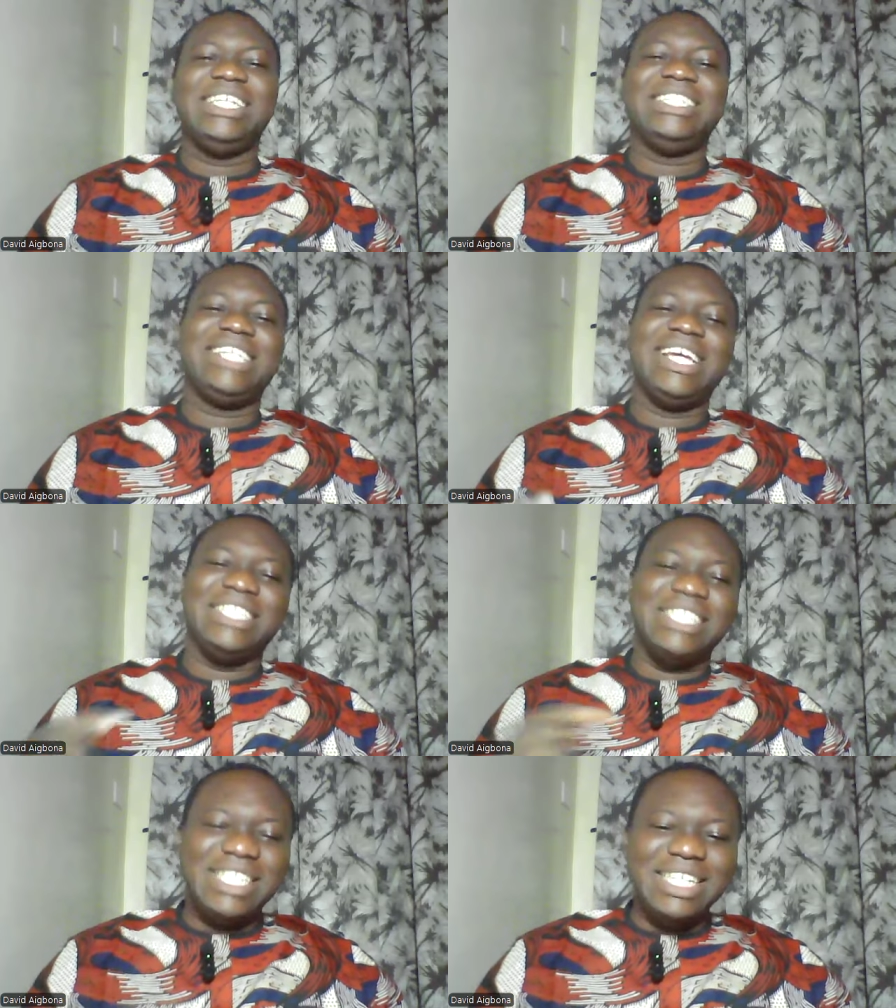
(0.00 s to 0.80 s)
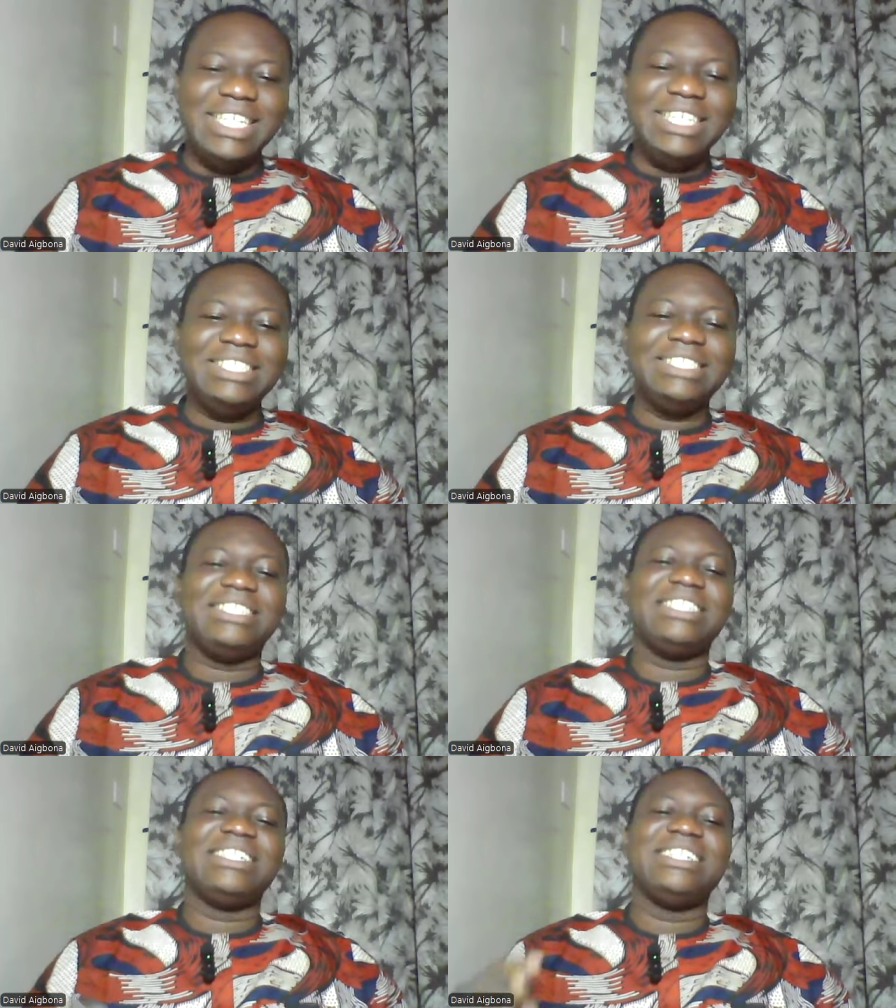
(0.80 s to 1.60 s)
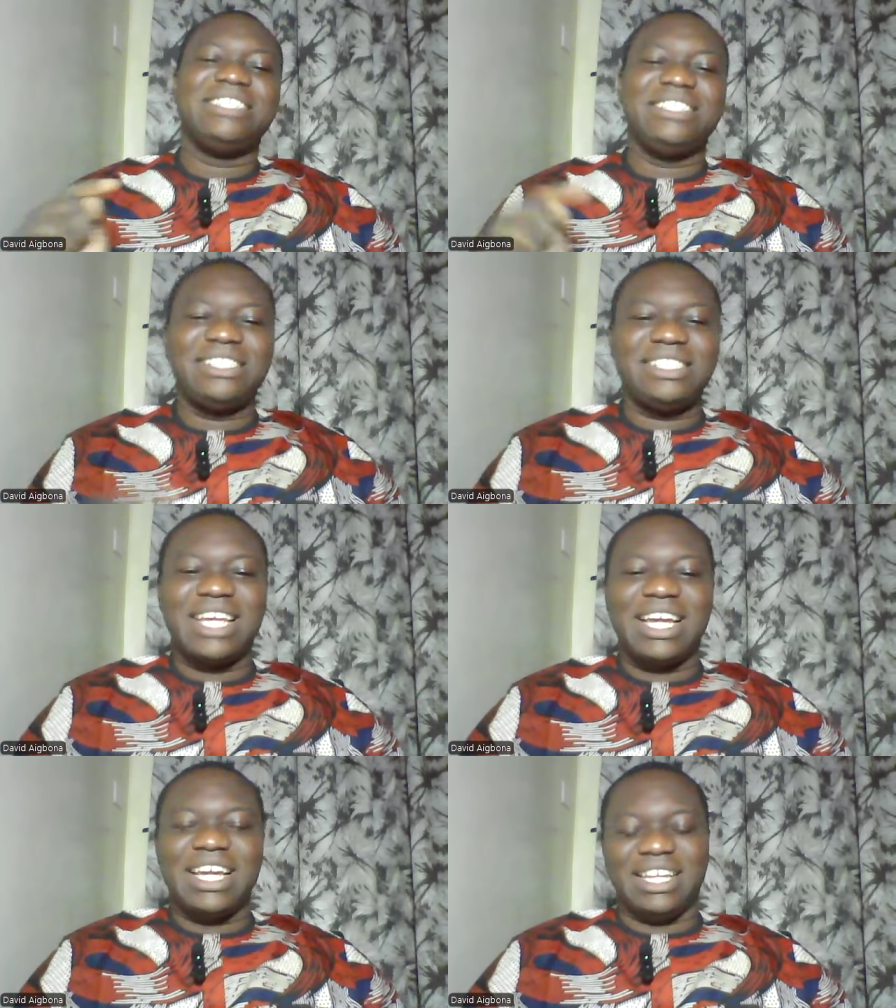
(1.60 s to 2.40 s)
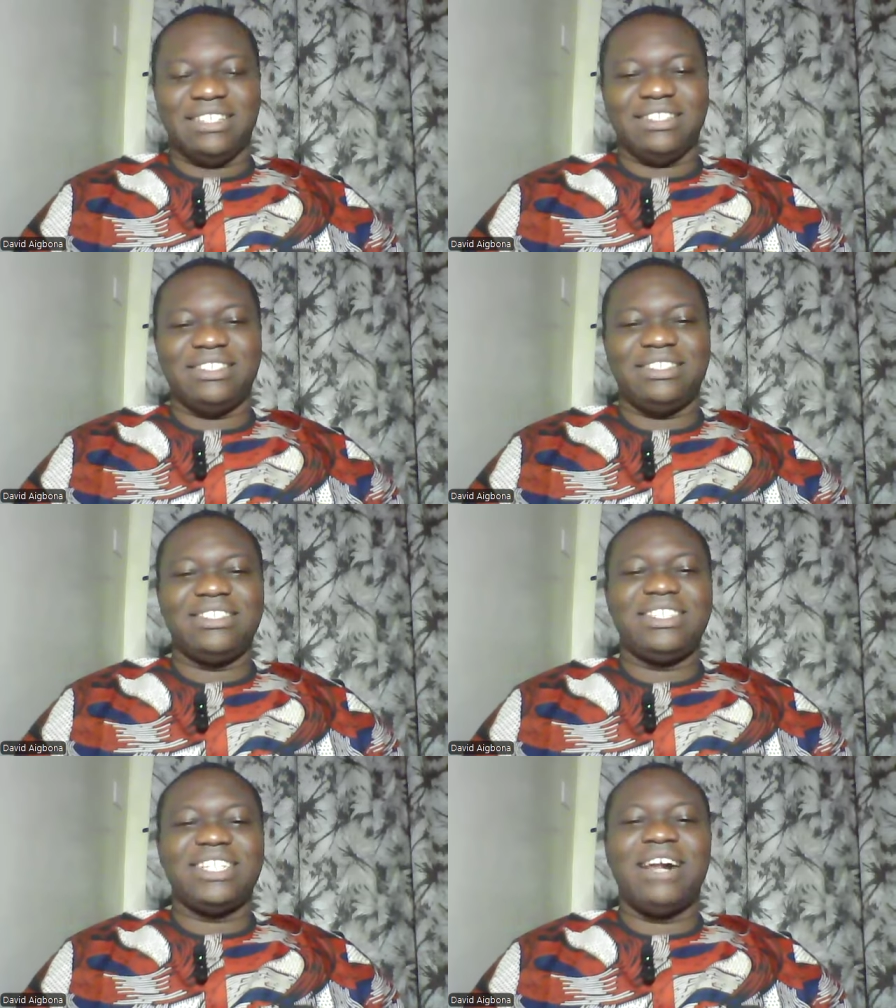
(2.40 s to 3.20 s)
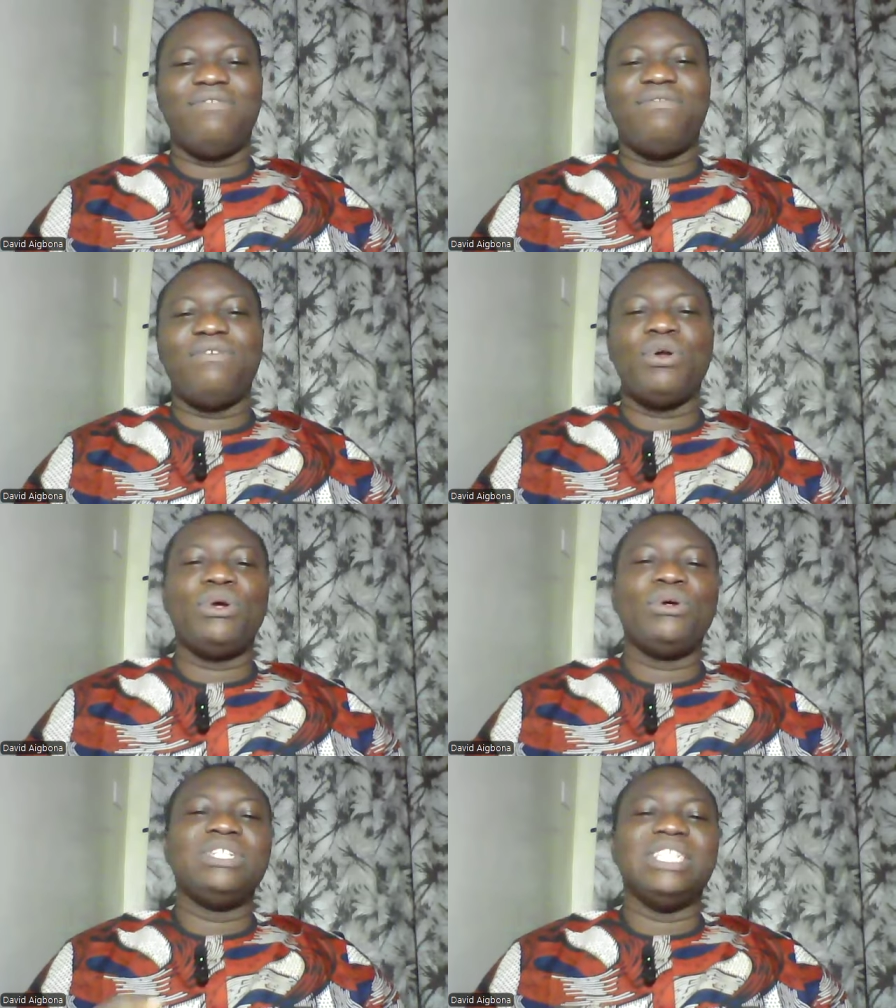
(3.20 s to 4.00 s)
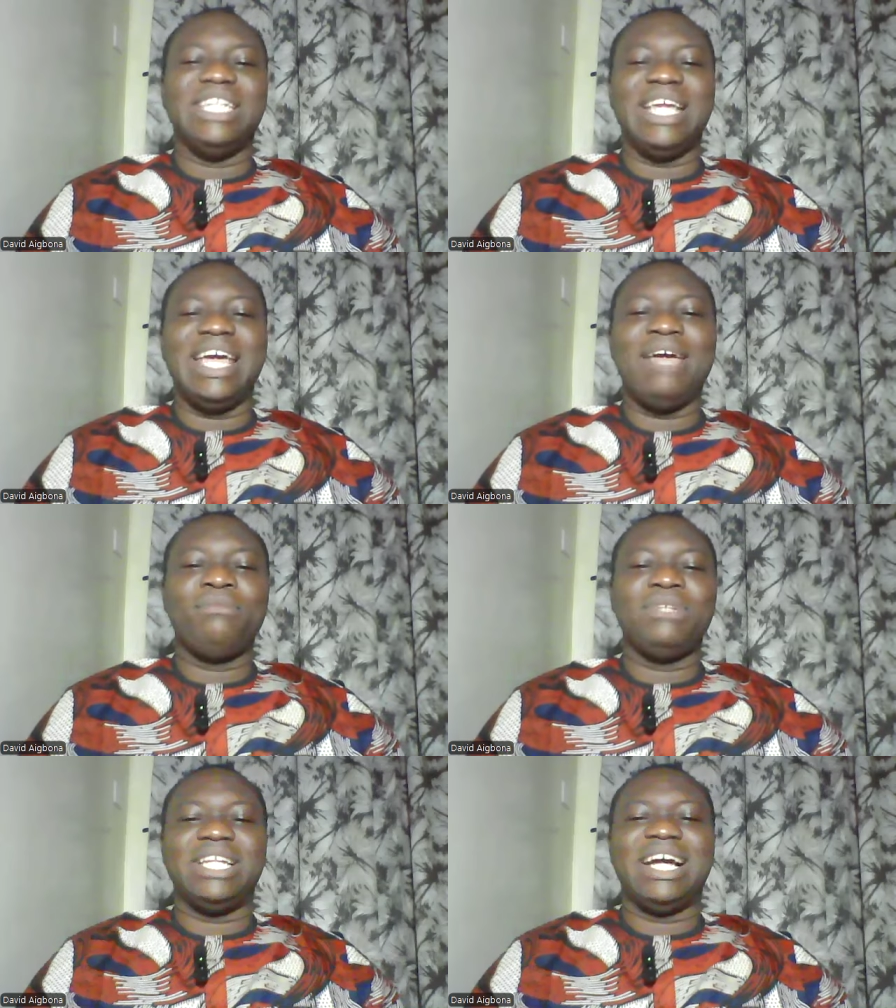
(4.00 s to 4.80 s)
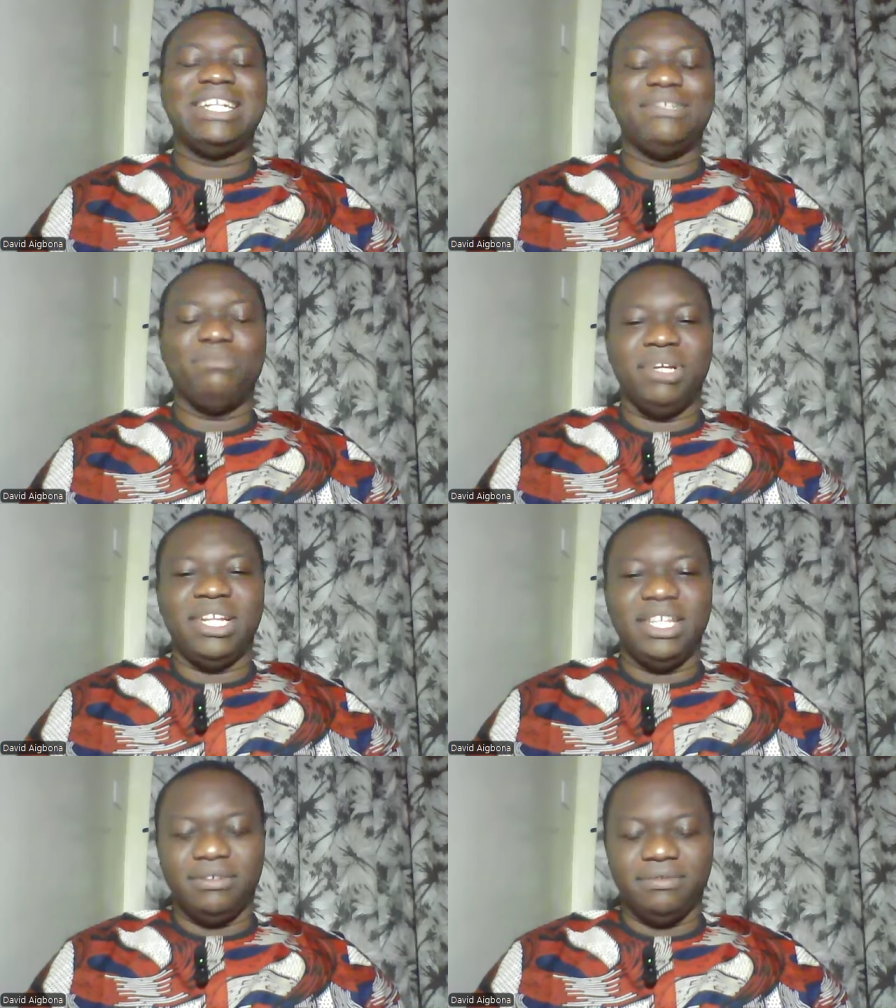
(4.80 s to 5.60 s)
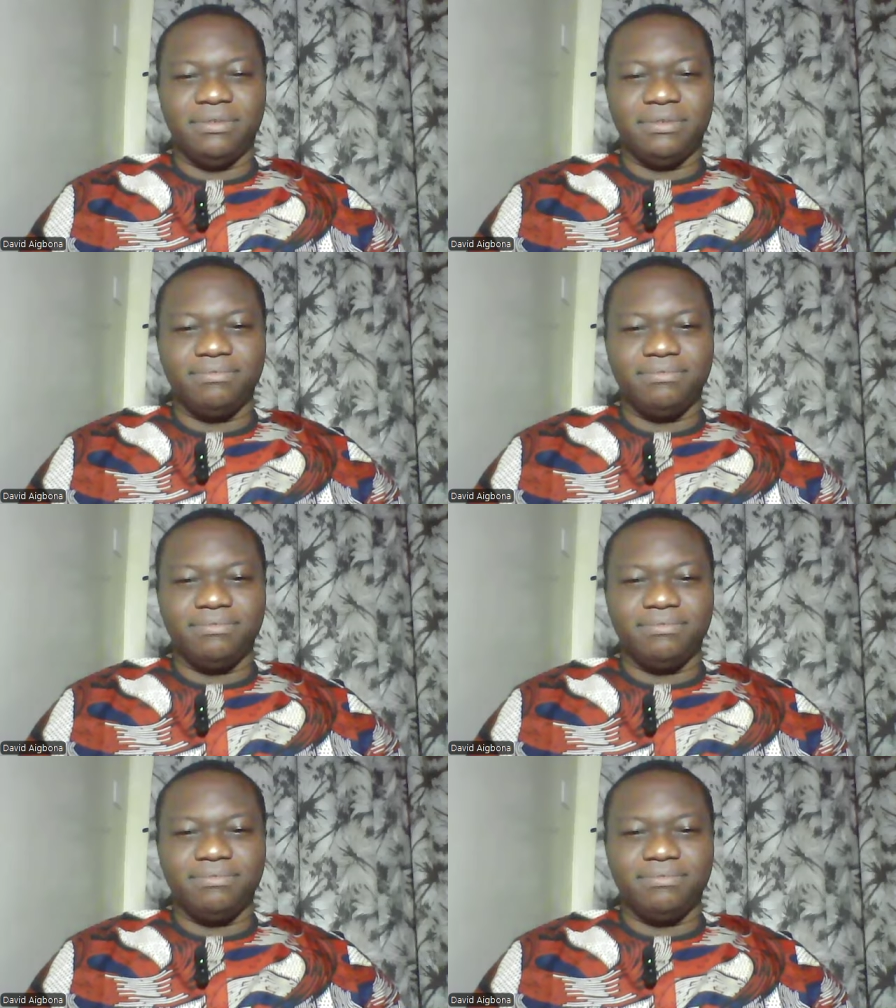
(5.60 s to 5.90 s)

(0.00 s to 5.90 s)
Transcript: He said, These signs shall follow them that believe.